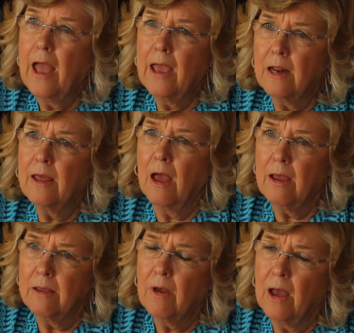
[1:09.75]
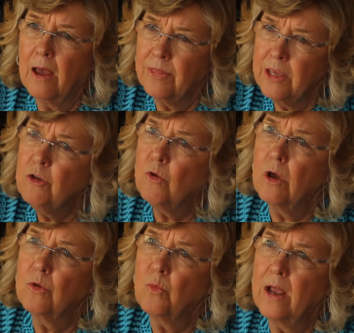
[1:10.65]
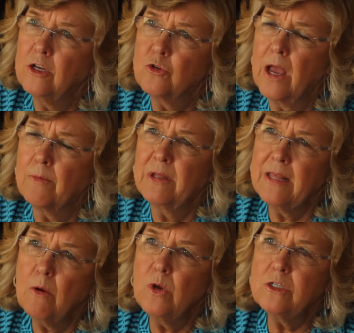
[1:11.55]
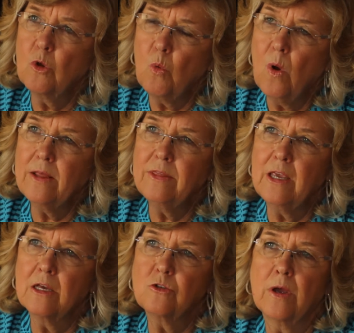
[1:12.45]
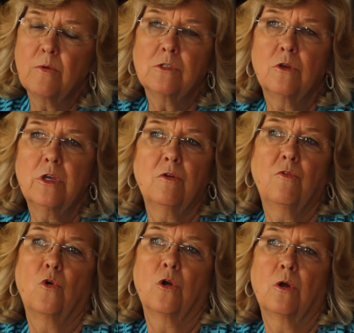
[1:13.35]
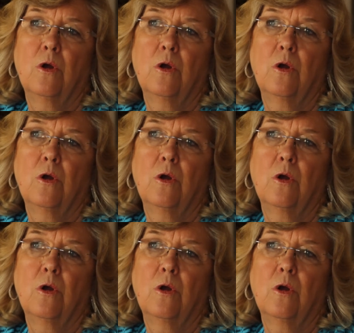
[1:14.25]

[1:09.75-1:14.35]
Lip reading: and I think you're on the right track, but that wasn't quite the answer I was looking for.